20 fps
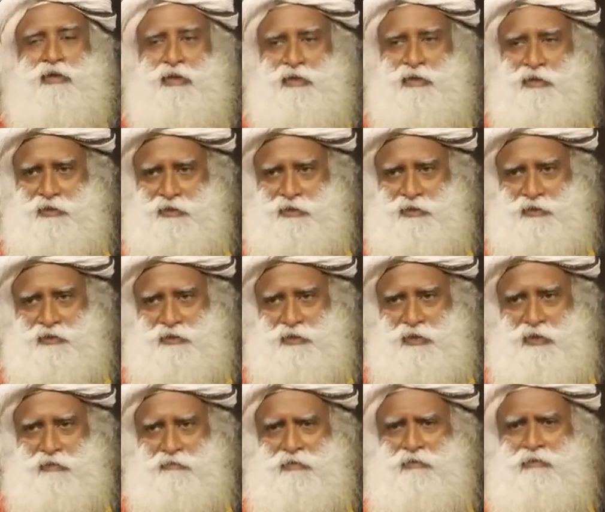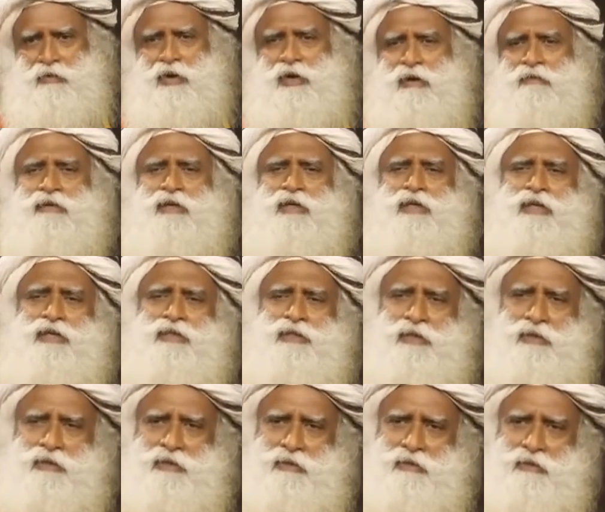is, for whatever reason,
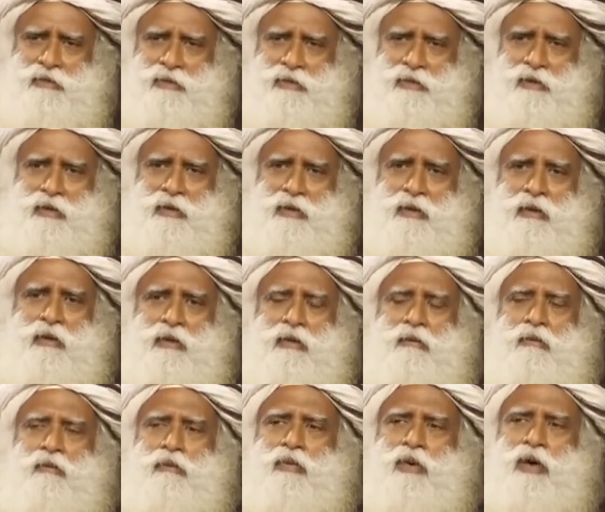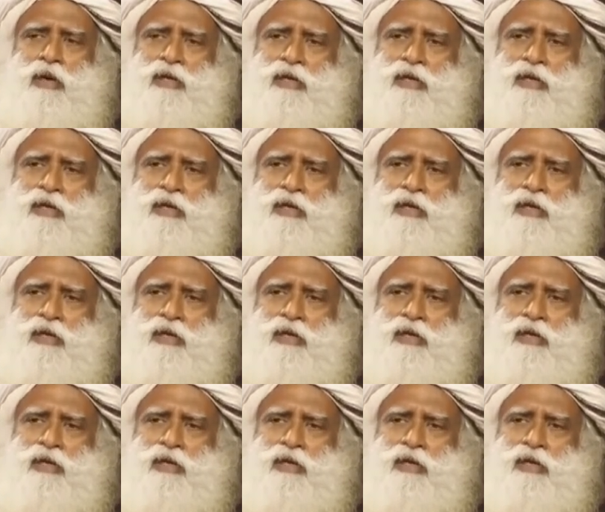what